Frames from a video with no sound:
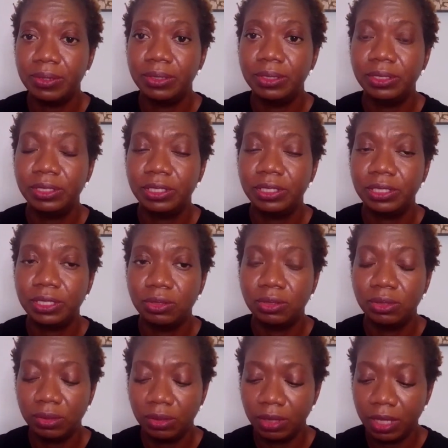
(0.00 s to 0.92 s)

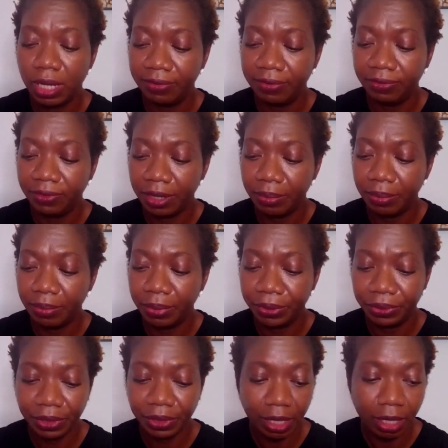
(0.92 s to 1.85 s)
until after I
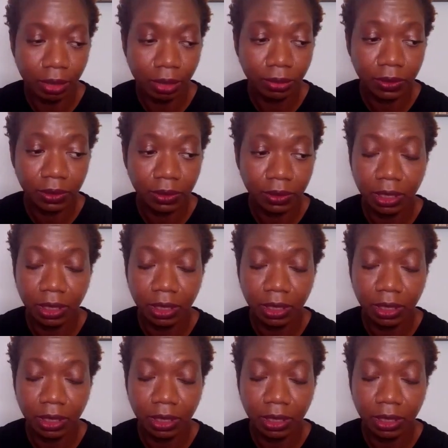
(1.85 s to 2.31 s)
bought the house.